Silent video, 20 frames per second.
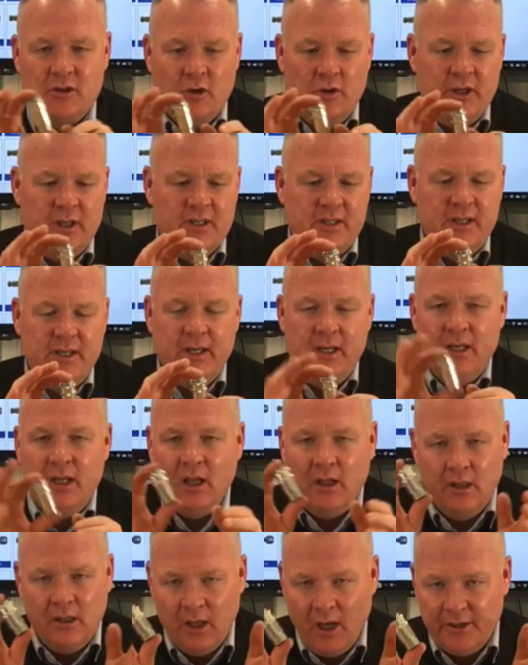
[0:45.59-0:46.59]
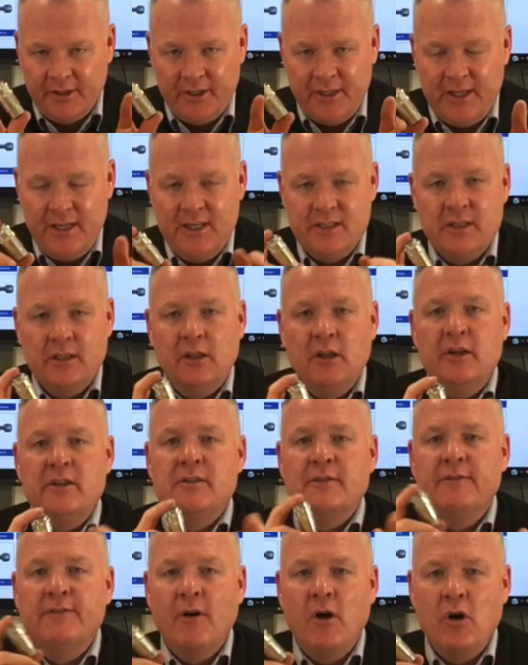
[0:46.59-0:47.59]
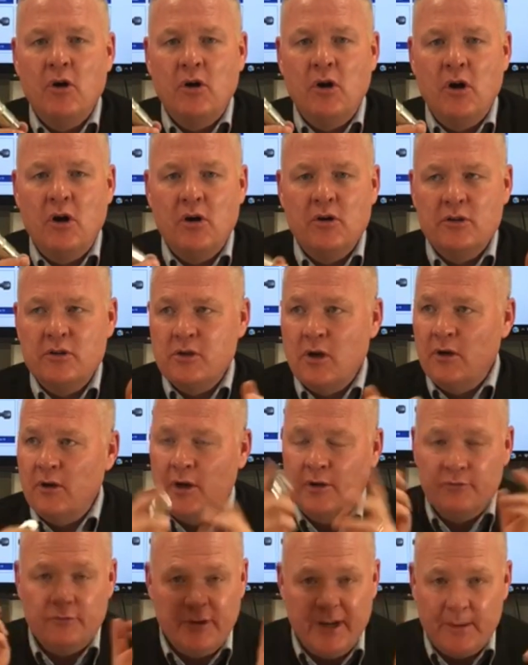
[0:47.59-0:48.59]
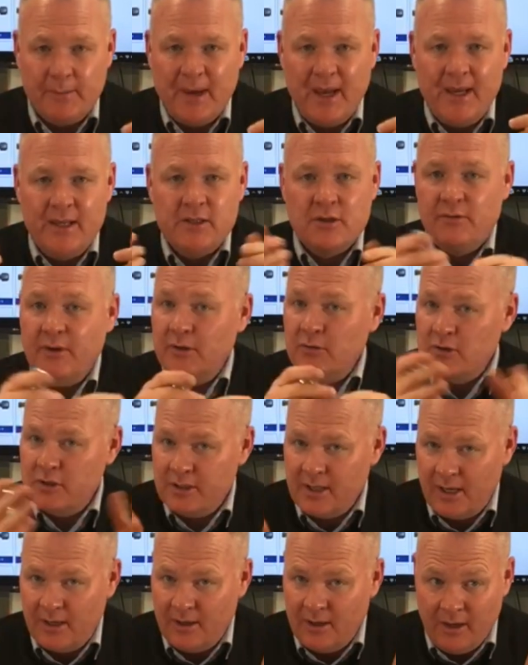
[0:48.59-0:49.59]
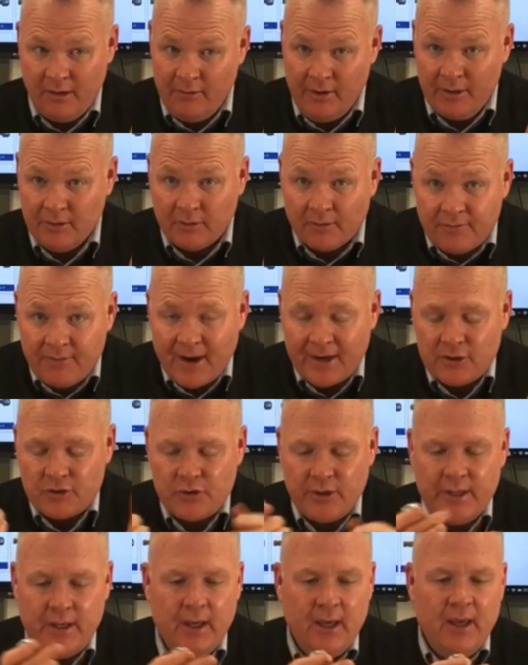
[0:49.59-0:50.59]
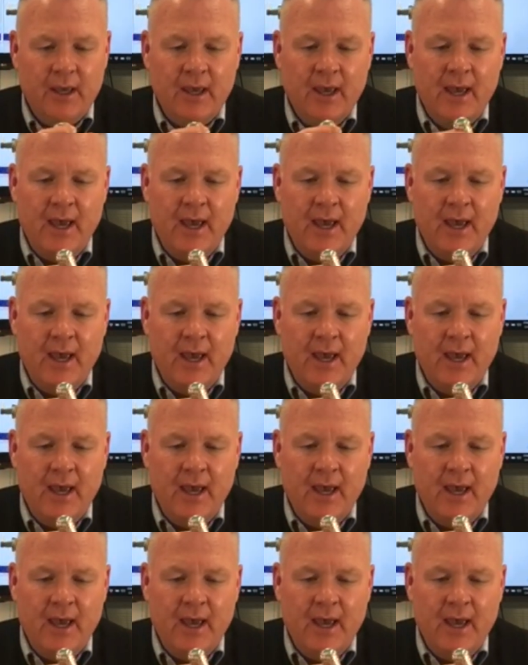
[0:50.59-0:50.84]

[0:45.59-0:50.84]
So you see a lot of these in the likes of forecourts or on ring mains around the factory.